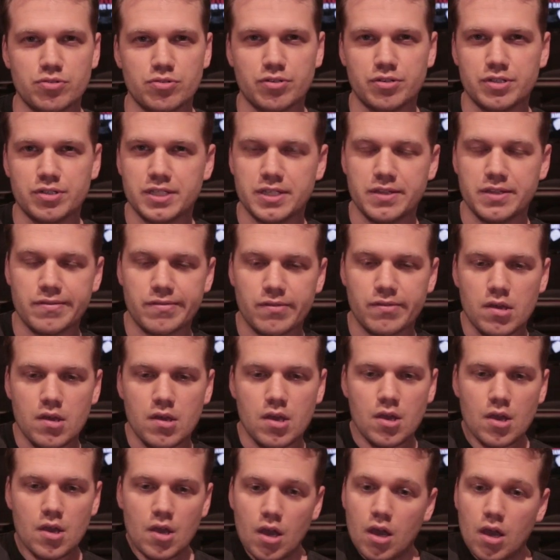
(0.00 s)
13th.
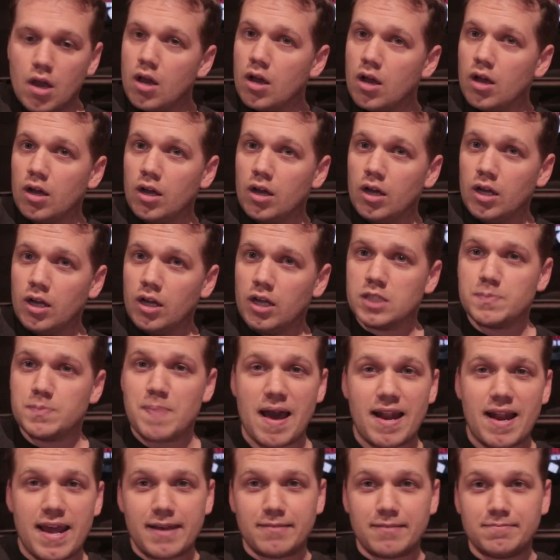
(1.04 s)
That's
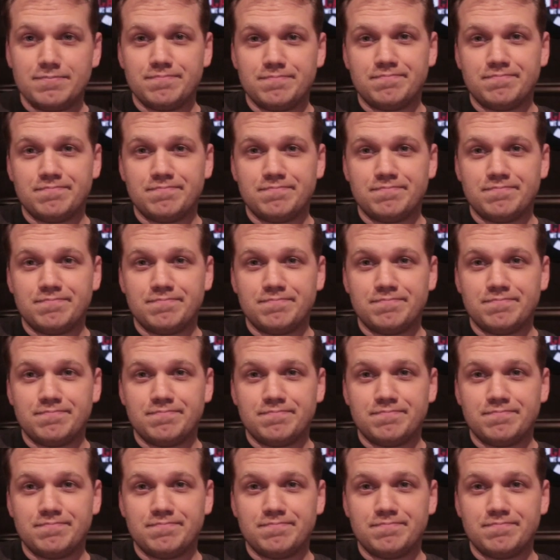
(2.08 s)
about it.